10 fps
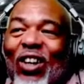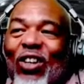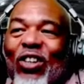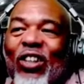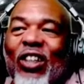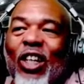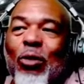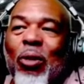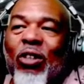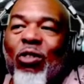All good.
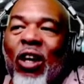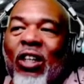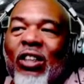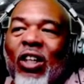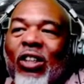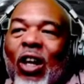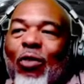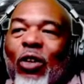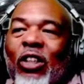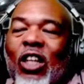Thanks, Black Dragon. South
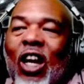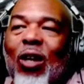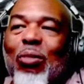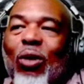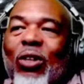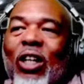Africa is hot, bro.